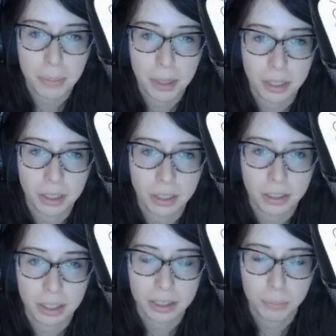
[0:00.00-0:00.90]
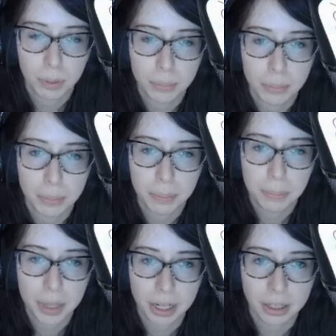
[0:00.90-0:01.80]
Blah. And blah, blah, blah, blah,
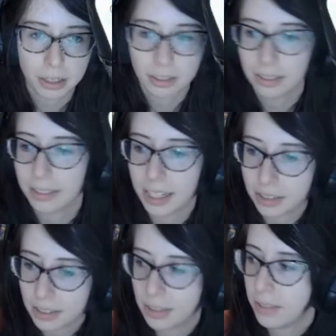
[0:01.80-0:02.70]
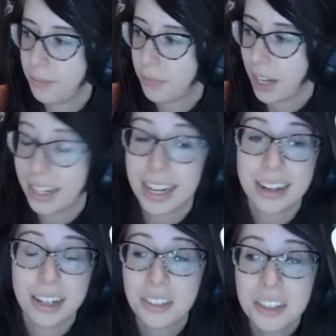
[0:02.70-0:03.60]
blah. Yes. Again,
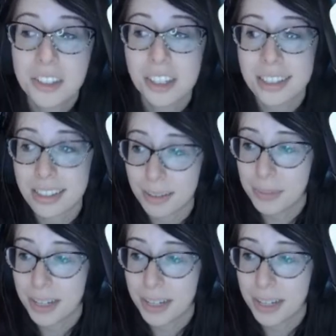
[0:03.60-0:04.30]
I don't usually skip